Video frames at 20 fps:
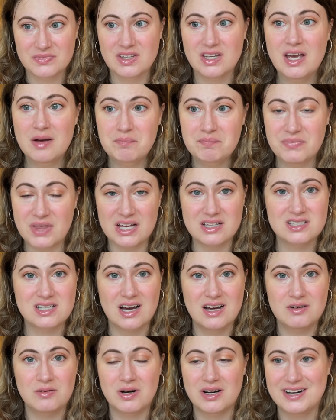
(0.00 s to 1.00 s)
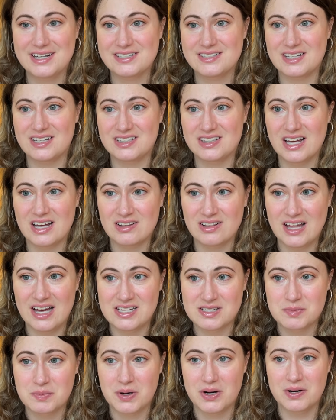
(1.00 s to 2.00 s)
Yep, that's kind of what I said, that
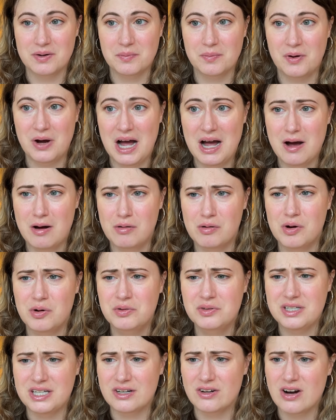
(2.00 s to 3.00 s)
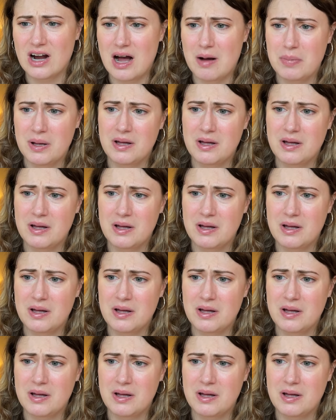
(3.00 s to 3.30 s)
last part. Wow, holy crap.